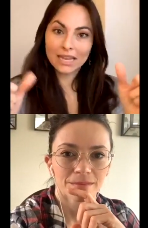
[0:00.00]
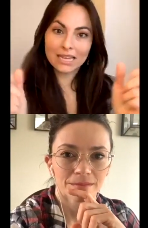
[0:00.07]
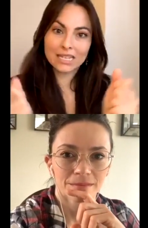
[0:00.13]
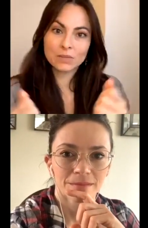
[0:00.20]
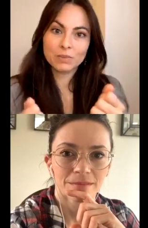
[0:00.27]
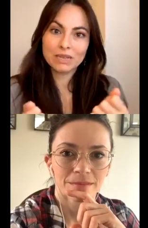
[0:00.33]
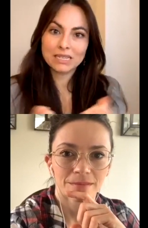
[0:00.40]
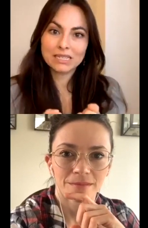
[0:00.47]
Speaker 1: it's
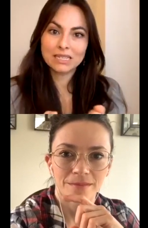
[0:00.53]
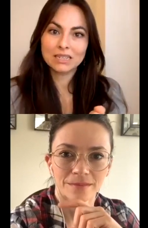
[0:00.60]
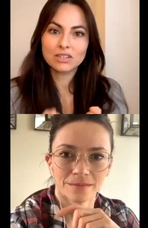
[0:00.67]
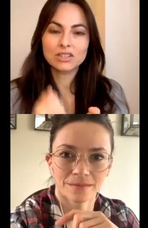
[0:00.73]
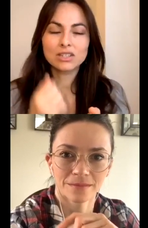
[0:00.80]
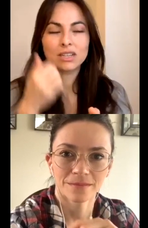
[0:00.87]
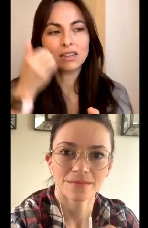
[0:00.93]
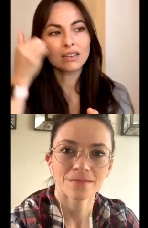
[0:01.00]
being cinched
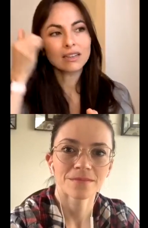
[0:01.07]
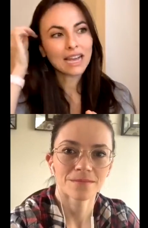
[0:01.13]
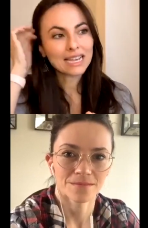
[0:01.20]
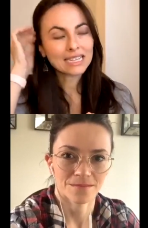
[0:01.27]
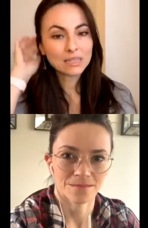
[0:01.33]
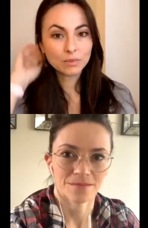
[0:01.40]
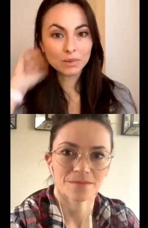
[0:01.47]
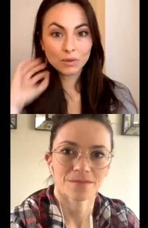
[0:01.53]
in has to
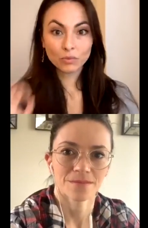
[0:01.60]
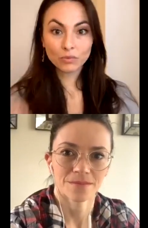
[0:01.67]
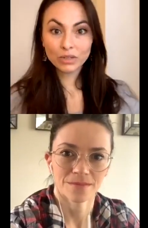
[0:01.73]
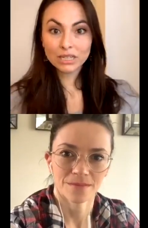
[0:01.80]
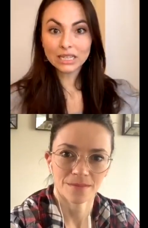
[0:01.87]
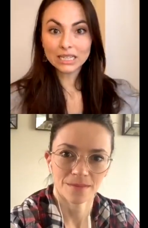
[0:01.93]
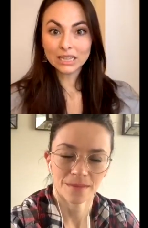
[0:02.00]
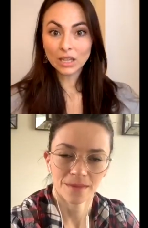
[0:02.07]
be really
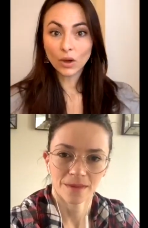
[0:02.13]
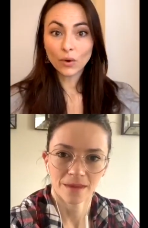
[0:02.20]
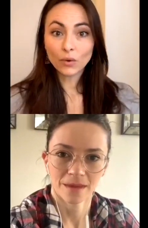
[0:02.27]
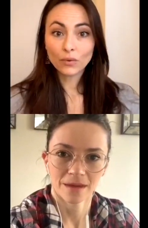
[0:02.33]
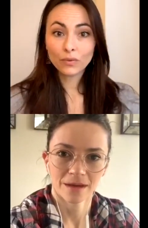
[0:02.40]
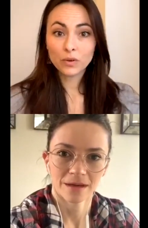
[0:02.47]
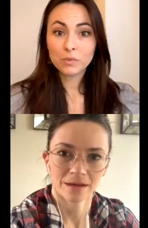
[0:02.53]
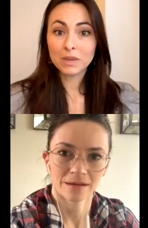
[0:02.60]
low for
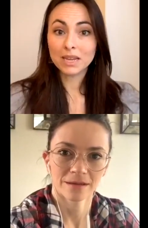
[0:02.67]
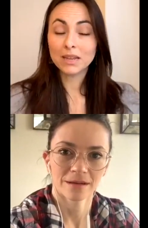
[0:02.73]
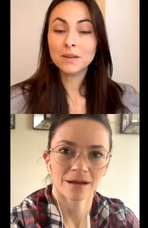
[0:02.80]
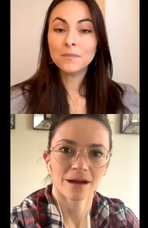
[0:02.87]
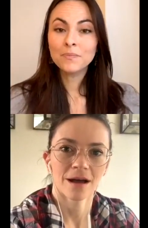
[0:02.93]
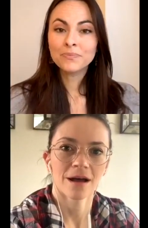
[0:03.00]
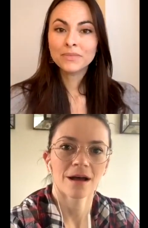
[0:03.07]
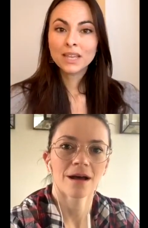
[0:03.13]
me
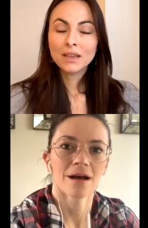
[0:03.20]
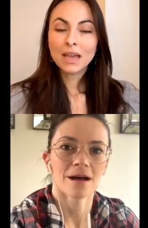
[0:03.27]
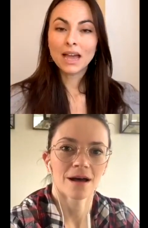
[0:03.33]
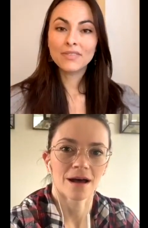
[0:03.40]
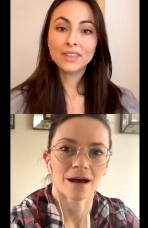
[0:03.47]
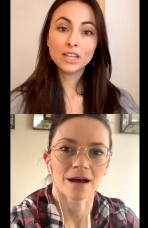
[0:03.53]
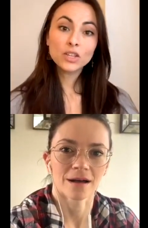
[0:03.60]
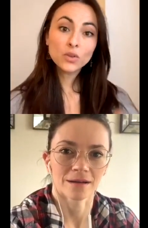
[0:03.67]
and
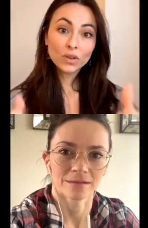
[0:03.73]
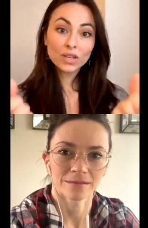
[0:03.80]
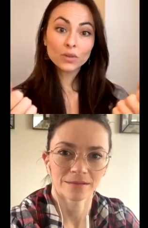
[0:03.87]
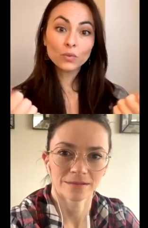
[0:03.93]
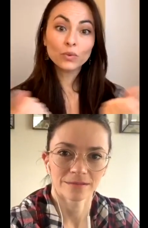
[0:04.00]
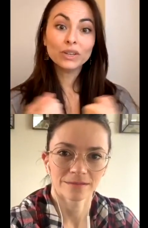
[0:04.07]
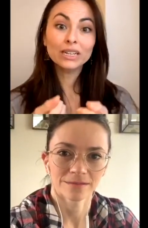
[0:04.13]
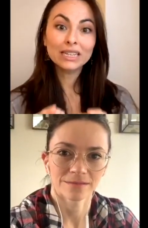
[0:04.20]
then uh-huh. you can
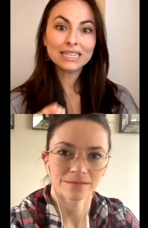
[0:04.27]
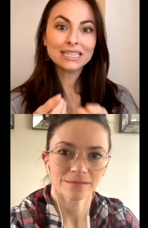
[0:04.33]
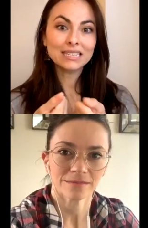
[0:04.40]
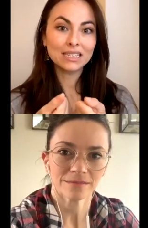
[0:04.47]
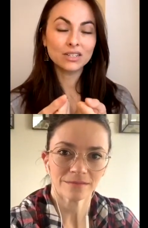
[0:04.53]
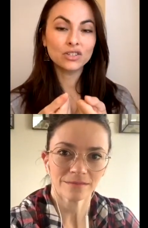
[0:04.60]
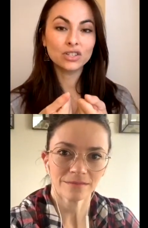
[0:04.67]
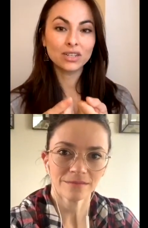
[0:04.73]
really
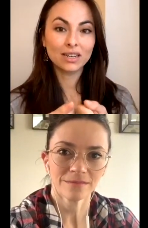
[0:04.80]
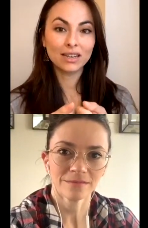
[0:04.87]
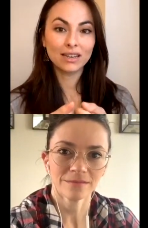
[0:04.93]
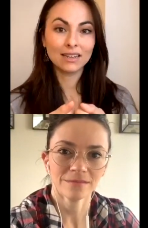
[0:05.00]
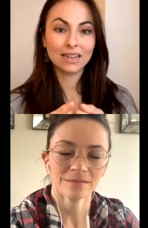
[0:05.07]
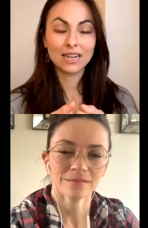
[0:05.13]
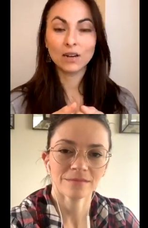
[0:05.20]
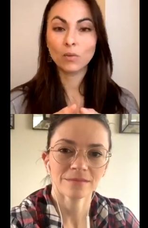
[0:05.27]
cinch it in
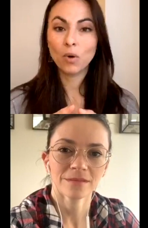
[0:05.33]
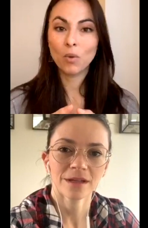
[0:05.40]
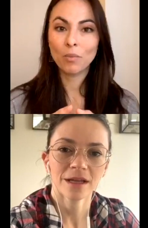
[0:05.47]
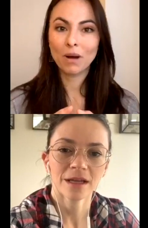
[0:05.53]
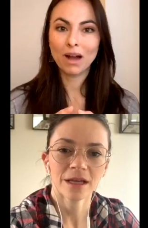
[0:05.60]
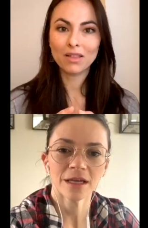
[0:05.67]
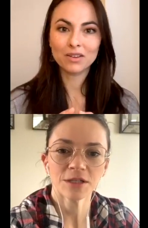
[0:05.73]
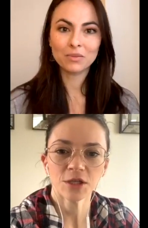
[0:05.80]
and it won't bother
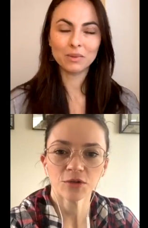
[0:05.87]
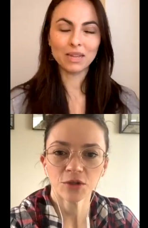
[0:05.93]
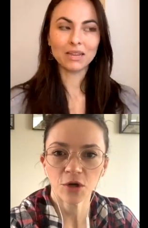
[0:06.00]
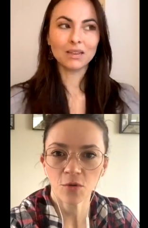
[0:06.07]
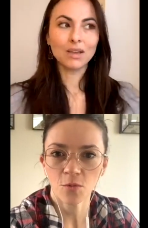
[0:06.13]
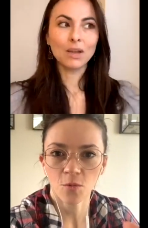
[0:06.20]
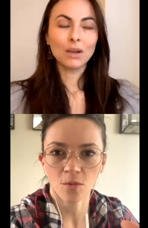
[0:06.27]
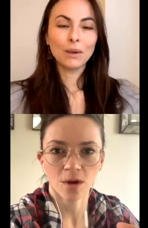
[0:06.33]
because you
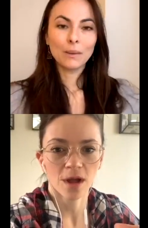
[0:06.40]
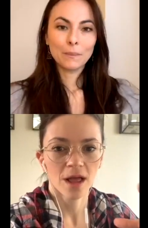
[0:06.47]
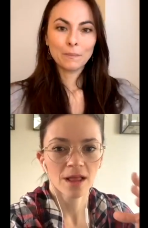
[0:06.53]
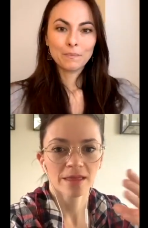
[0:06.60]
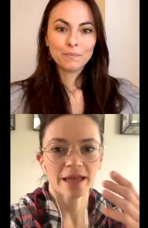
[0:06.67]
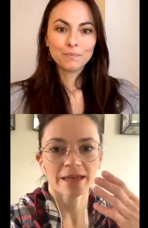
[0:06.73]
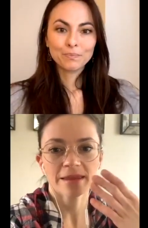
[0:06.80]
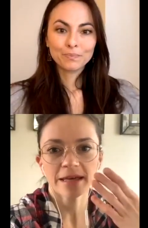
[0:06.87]
Speaker 2: don't
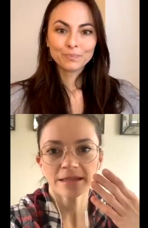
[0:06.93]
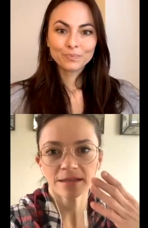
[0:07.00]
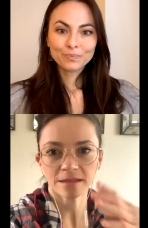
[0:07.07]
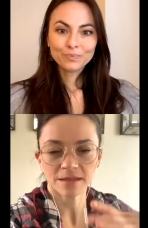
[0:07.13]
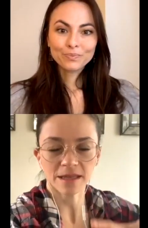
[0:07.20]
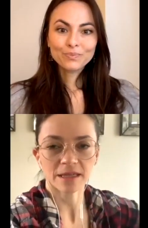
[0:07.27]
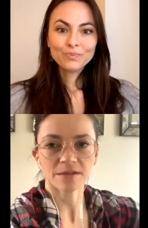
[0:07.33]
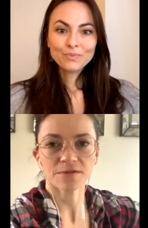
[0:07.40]
like that's
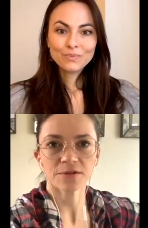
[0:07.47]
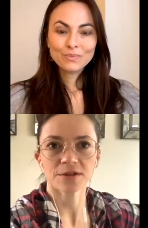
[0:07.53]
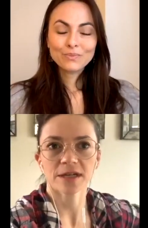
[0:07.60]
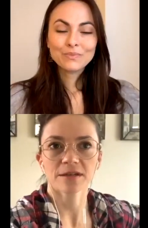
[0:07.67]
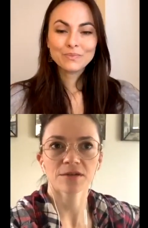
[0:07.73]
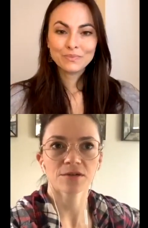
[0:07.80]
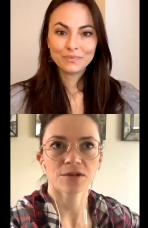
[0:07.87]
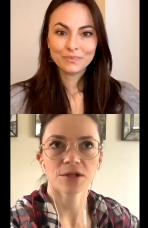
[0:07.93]
that's for
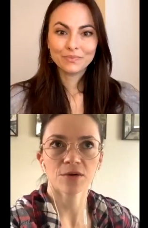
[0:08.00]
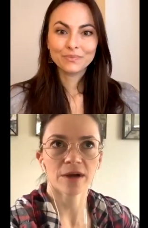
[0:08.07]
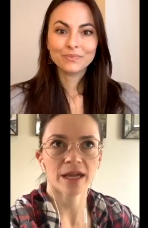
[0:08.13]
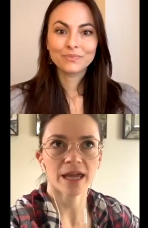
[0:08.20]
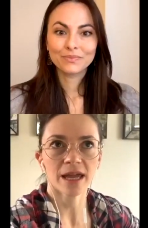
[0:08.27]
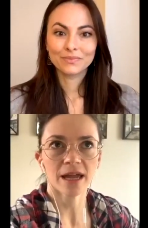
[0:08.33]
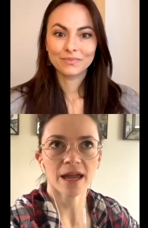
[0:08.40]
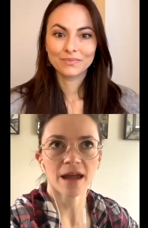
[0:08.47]
dancers too i
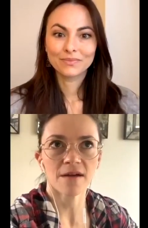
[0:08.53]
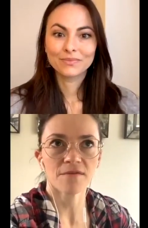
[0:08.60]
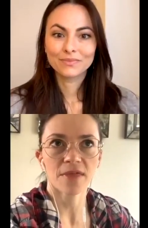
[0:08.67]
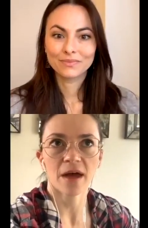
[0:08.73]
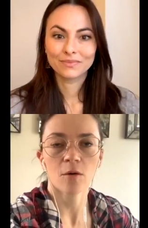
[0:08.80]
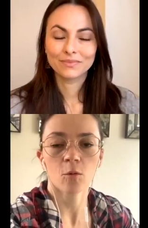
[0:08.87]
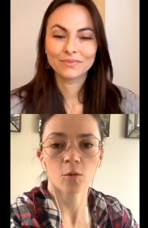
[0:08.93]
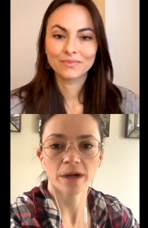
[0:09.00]
can't have
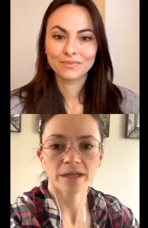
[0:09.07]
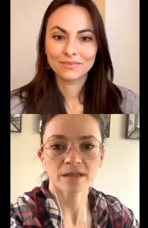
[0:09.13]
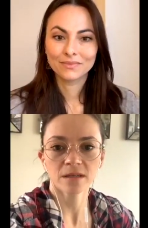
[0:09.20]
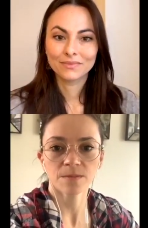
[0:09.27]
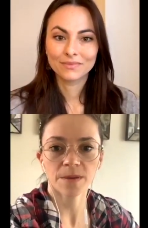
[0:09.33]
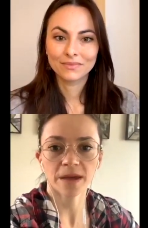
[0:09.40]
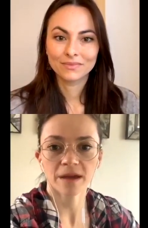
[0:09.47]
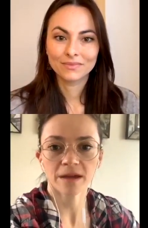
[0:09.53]
that
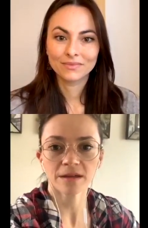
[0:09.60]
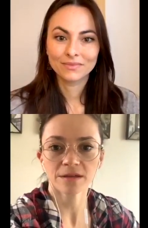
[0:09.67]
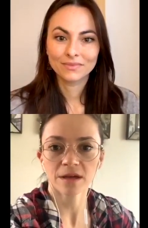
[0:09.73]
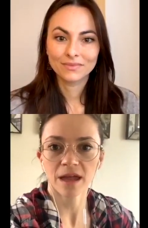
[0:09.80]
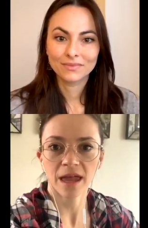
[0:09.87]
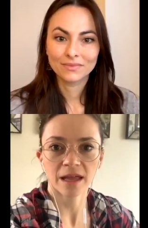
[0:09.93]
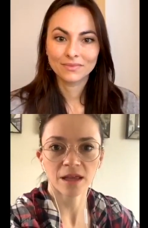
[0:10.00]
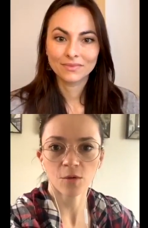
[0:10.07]
waistband
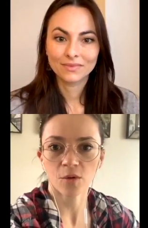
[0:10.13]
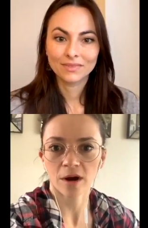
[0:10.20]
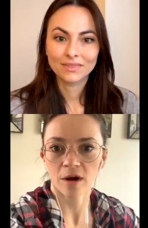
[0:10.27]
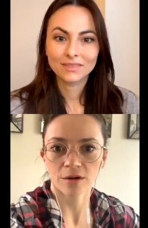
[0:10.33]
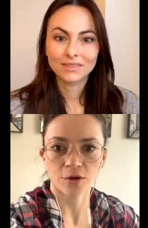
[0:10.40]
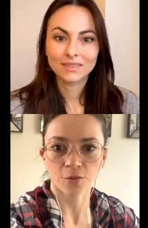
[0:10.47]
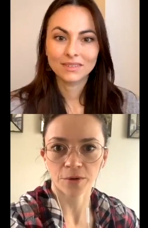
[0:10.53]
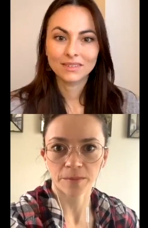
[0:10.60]
anywhere on
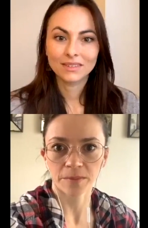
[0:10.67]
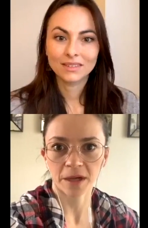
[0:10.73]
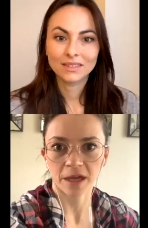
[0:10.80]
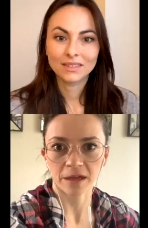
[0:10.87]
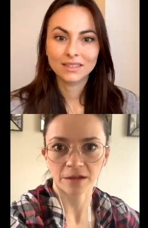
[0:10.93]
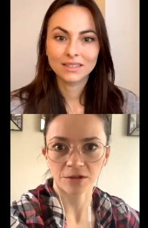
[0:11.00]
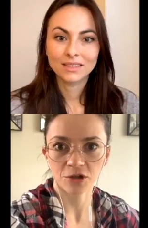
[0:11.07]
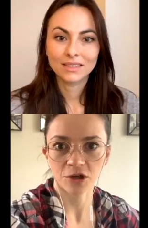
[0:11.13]
a rib
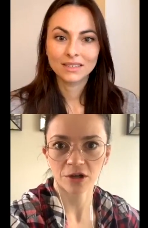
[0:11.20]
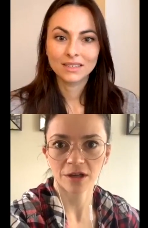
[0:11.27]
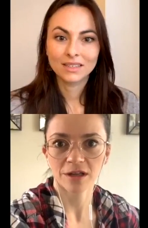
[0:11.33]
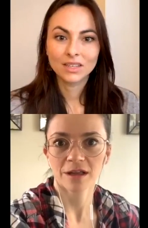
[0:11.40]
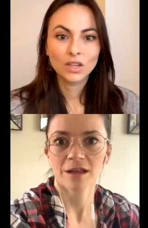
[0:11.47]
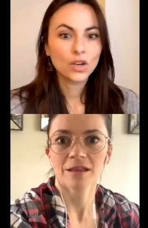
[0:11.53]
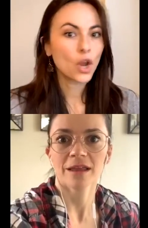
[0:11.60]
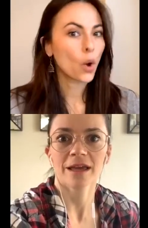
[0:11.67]
cage
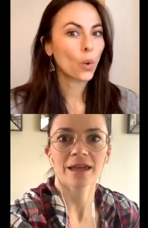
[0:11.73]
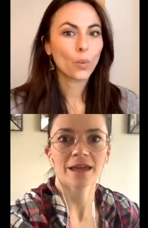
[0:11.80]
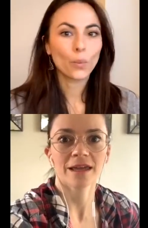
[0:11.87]
yep. like